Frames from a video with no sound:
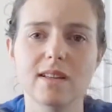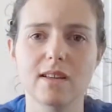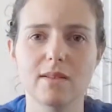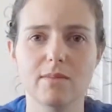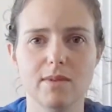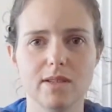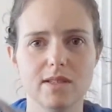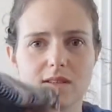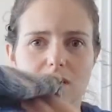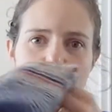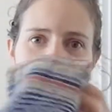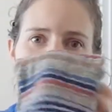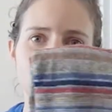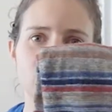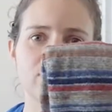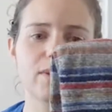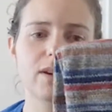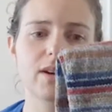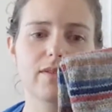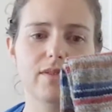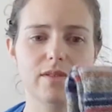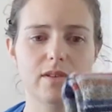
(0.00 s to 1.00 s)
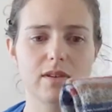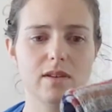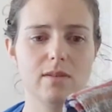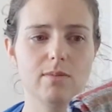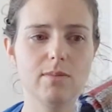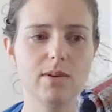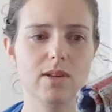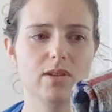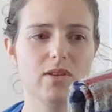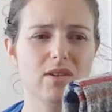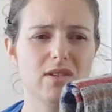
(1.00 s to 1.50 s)
my son is too big for it.
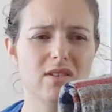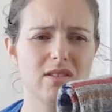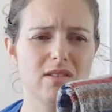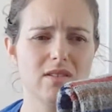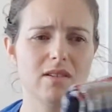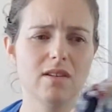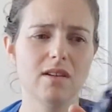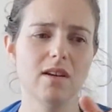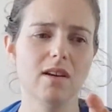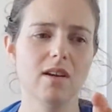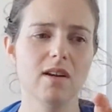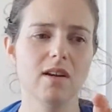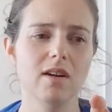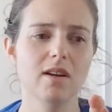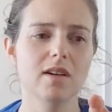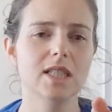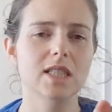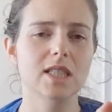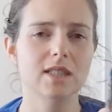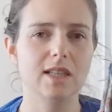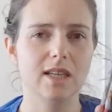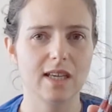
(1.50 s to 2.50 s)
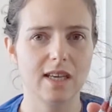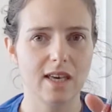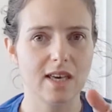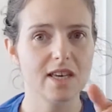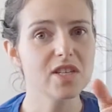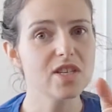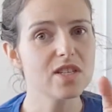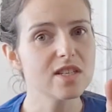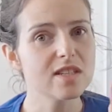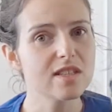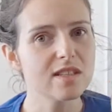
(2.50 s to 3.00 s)
My daughter will take
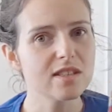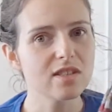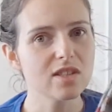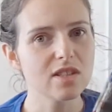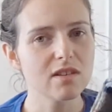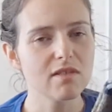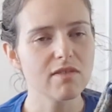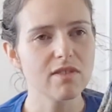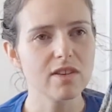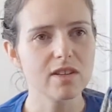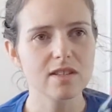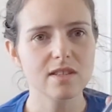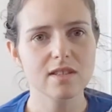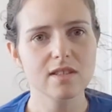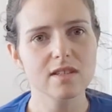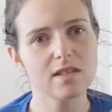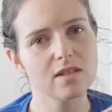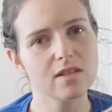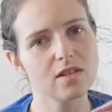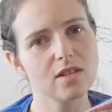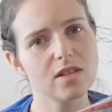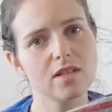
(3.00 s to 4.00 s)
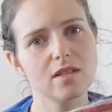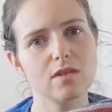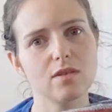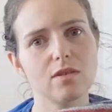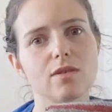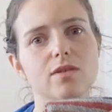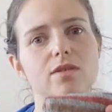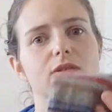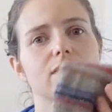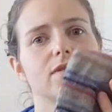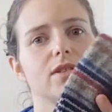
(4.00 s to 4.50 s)
ages till she fits it, and she has
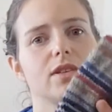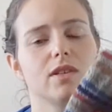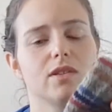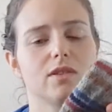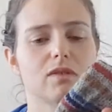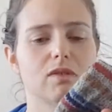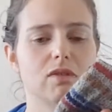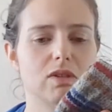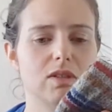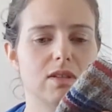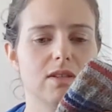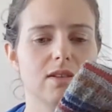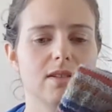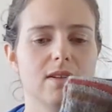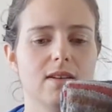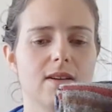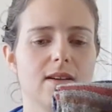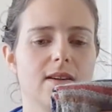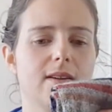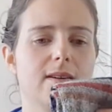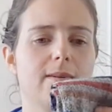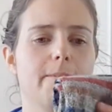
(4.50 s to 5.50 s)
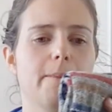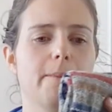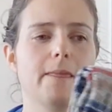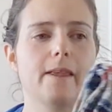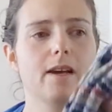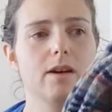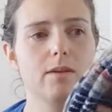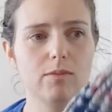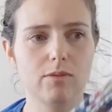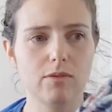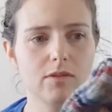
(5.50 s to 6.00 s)
tons of clothes, like
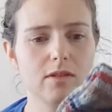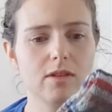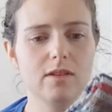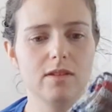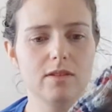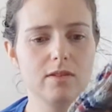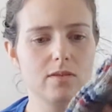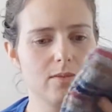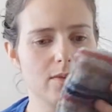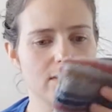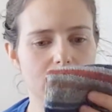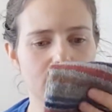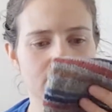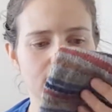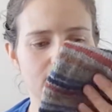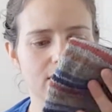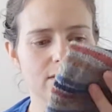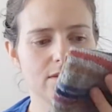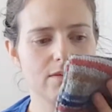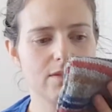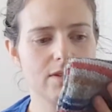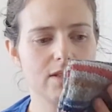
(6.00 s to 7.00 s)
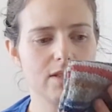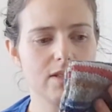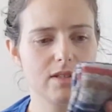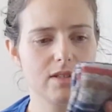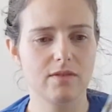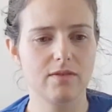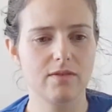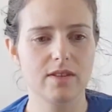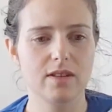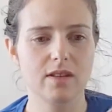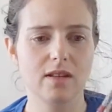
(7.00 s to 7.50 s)
woolen as well. So I
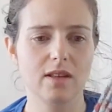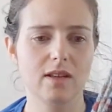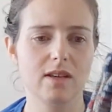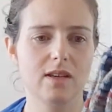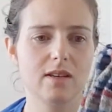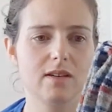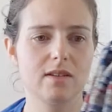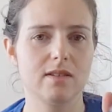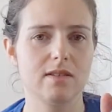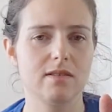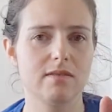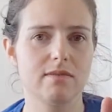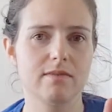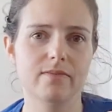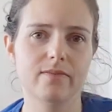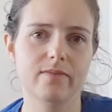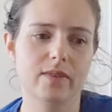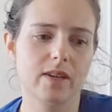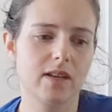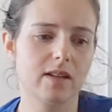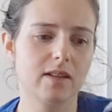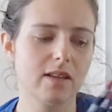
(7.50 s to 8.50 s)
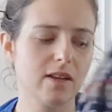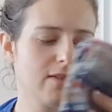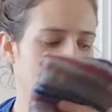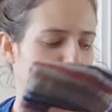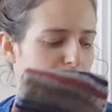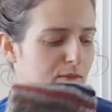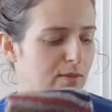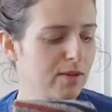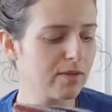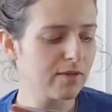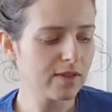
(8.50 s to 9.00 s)
just felt like I'll give it to
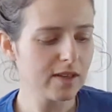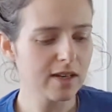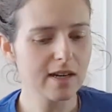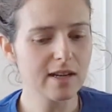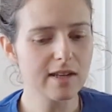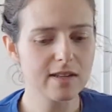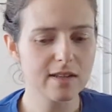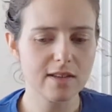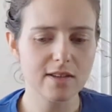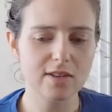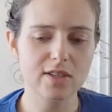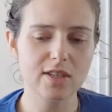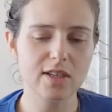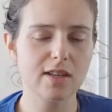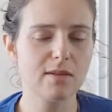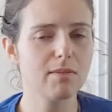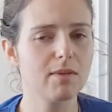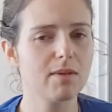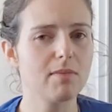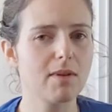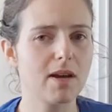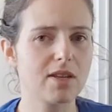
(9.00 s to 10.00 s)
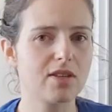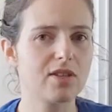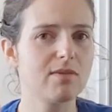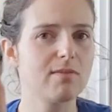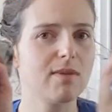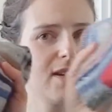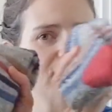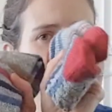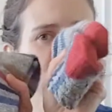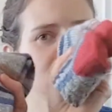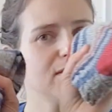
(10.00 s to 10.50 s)
my friend, and then she can be
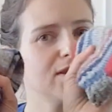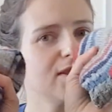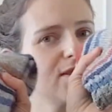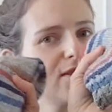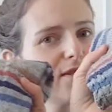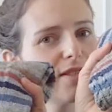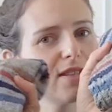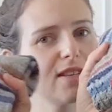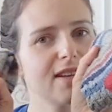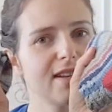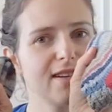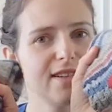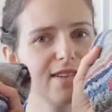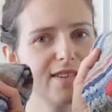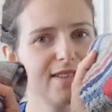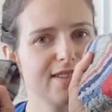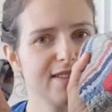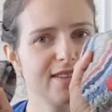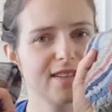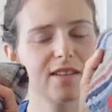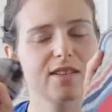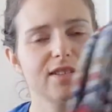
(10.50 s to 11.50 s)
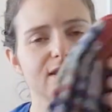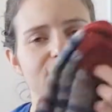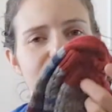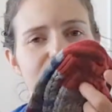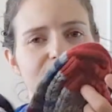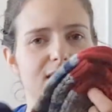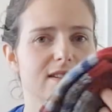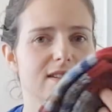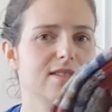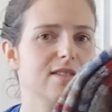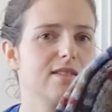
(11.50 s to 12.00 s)
matchy-matchy with her son, because her
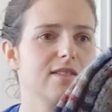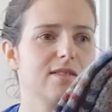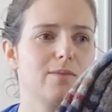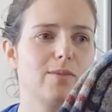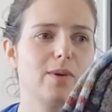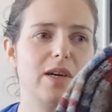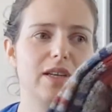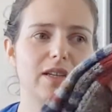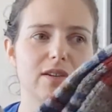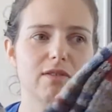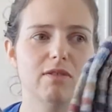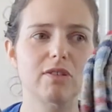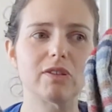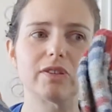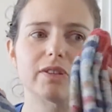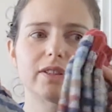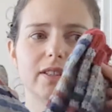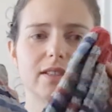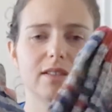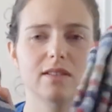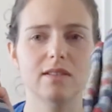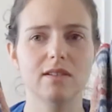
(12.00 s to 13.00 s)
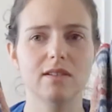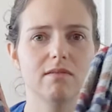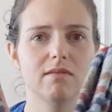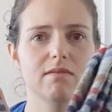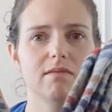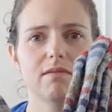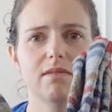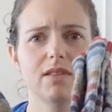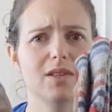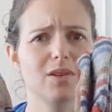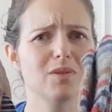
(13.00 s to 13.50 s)
son is 1 year old, and
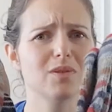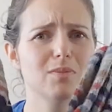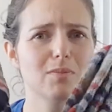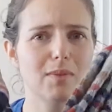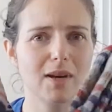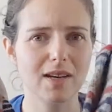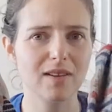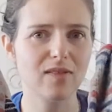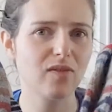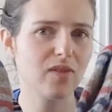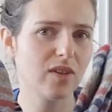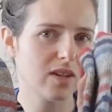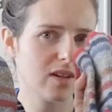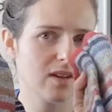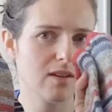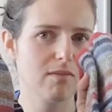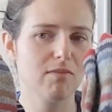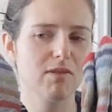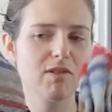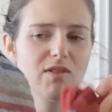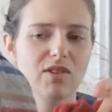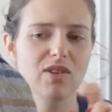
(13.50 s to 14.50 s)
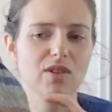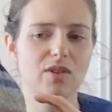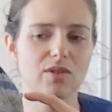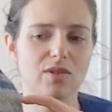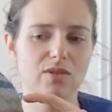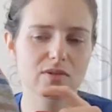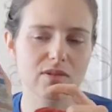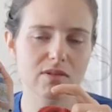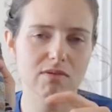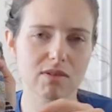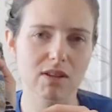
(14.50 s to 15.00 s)
those might fit him, even though
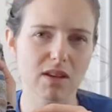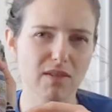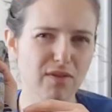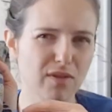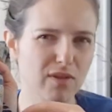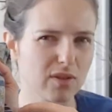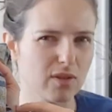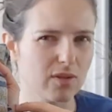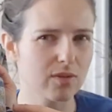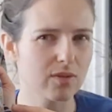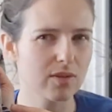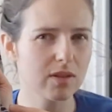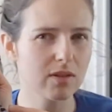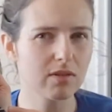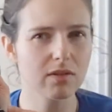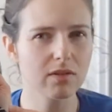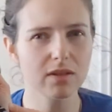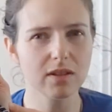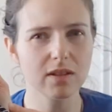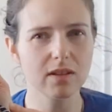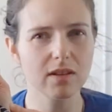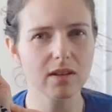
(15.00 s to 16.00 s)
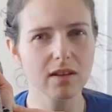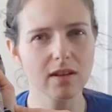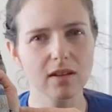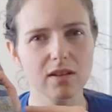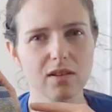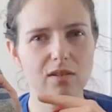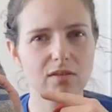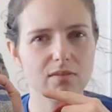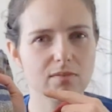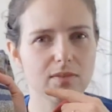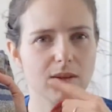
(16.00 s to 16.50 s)
those are really for a 2-year-old, I think,
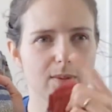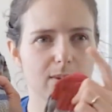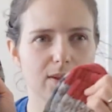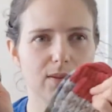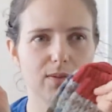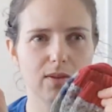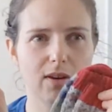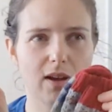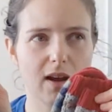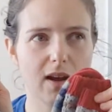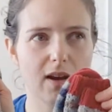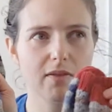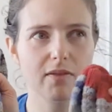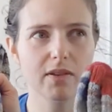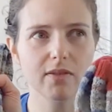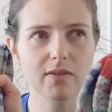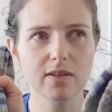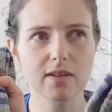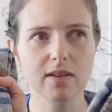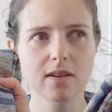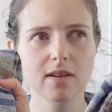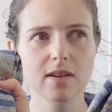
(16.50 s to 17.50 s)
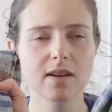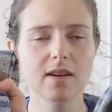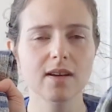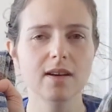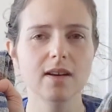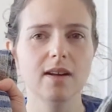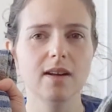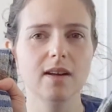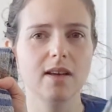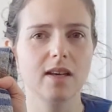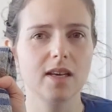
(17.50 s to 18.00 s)
maybe 2.5 even.
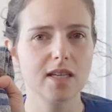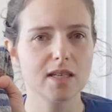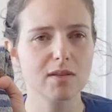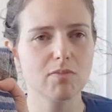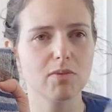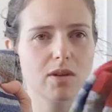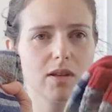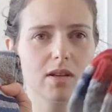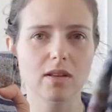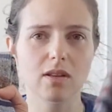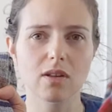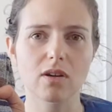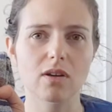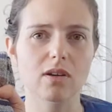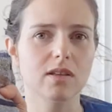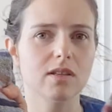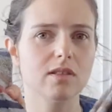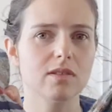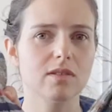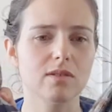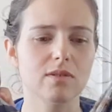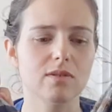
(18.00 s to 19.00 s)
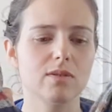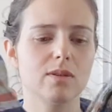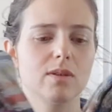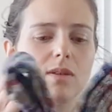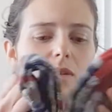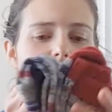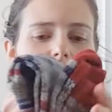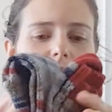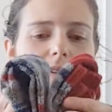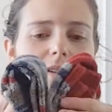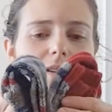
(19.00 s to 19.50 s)
He's pretty long, so
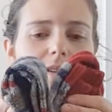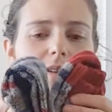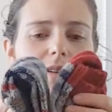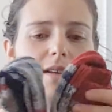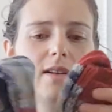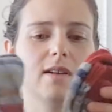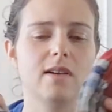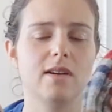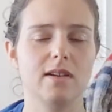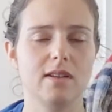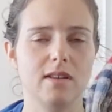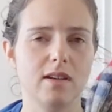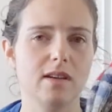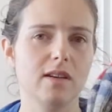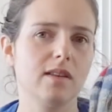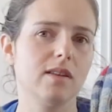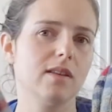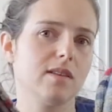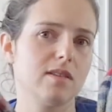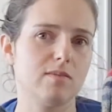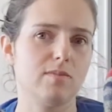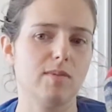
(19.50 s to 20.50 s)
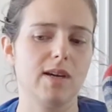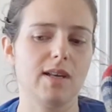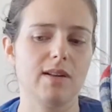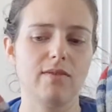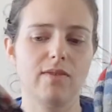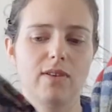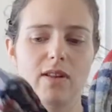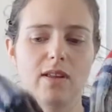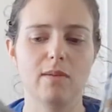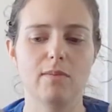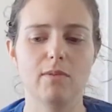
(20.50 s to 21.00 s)
I think this might
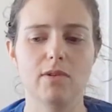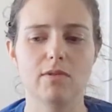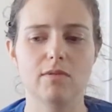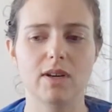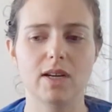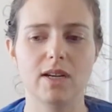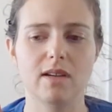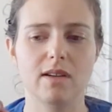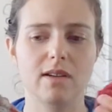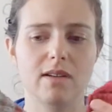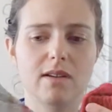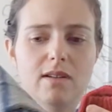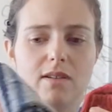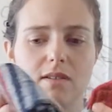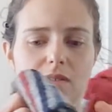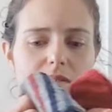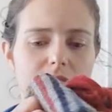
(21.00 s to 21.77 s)
fit him already, and